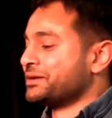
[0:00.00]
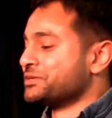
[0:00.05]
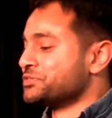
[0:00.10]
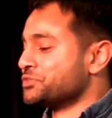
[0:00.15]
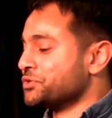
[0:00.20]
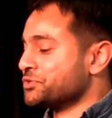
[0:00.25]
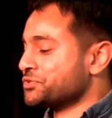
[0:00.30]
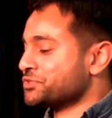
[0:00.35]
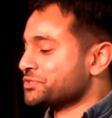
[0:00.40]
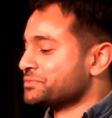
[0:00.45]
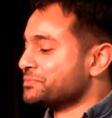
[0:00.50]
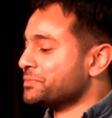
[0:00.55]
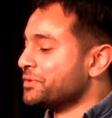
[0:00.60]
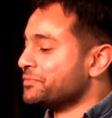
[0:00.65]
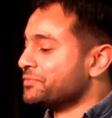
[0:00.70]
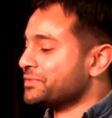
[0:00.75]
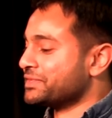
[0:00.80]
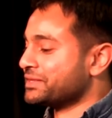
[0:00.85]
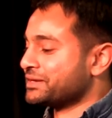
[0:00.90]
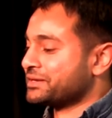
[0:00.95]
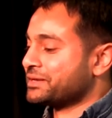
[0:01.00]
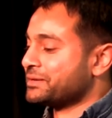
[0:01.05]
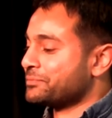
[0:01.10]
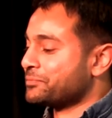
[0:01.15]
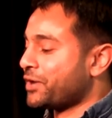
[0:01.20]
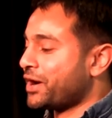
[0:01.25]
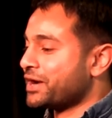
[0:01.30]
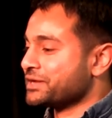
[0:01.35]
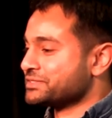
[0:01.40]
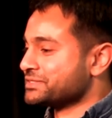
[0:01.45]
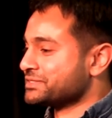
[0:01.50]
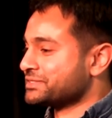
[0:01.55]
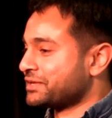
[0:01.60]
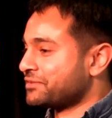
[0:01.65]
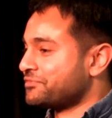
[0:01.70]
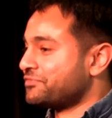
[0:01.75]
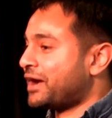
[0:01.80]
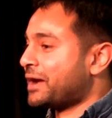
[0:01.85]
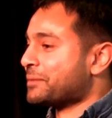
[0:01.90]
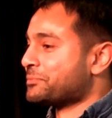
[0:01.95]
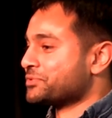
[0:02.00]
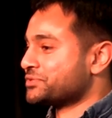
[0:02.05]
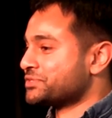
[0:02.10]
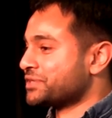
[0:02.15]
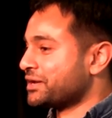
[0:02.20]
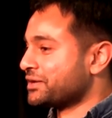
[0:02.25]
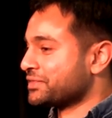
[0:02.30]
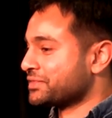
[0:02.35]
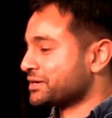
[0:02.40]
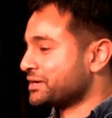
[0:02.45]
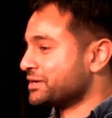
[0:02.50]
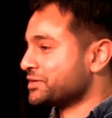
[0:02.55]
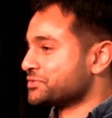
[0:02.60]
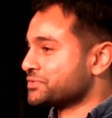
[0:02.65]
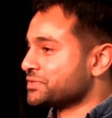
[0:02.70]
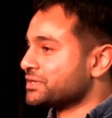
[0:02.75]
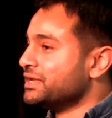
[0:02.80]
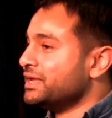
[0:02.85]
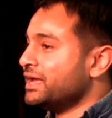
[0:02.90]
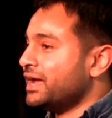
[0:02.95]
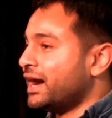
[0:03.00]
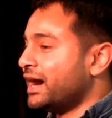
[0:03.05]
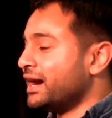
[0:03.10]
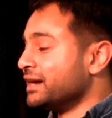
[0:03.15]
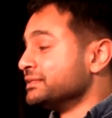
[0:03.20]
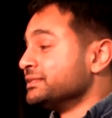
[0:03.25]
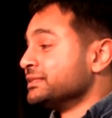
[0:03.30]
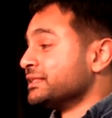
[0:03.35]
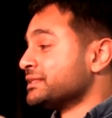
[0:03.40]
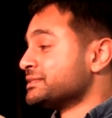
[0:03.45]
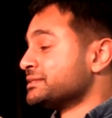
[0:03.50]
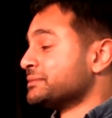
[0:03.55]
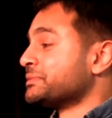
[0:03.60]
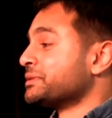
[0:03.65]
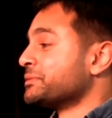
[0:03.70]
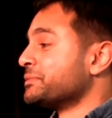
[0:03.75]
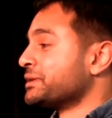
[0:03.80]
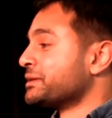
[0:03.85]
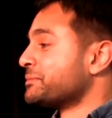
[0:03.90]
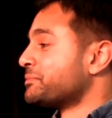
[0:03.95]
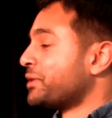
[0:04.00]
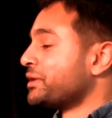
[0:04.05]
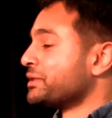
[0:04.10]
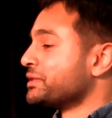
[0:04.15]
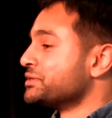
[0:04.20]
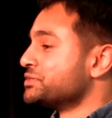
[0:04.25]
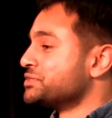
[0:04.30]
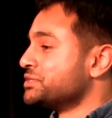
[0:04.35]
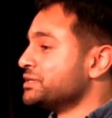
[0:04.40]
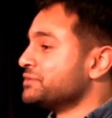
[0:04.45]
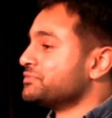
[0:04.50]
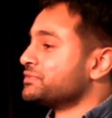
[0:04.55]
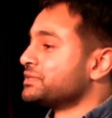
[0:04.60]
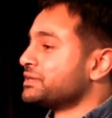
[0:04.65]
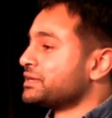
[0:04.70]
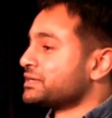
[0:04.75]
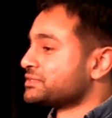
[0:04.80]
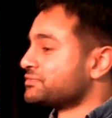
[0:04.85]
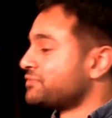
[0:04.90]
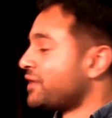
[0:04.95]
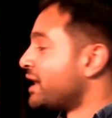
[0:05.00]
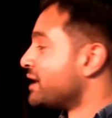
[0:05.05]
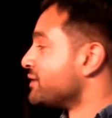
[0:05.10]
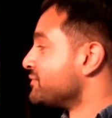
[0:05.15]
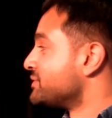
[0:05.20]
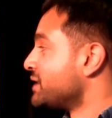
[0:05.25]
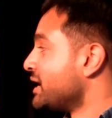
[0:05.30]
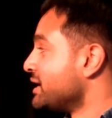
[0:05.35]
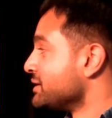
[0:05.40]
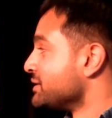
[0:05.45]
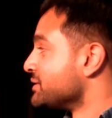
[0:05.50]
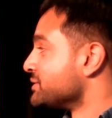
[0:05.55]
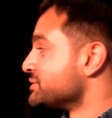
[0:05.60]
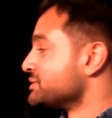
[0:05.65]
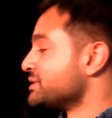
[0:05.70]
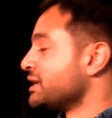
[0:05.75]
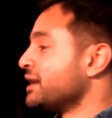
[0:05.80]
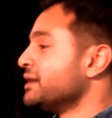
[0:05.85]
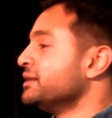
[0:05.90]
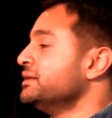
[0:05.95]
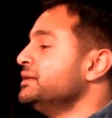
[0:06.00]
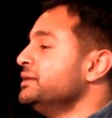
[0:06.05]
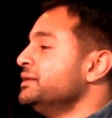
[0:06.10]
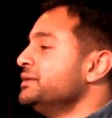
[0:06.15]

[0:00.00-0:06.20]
socialist movement that comprises like 5% of the country. I think that's something we could probably achieve in the next 5-10 years now.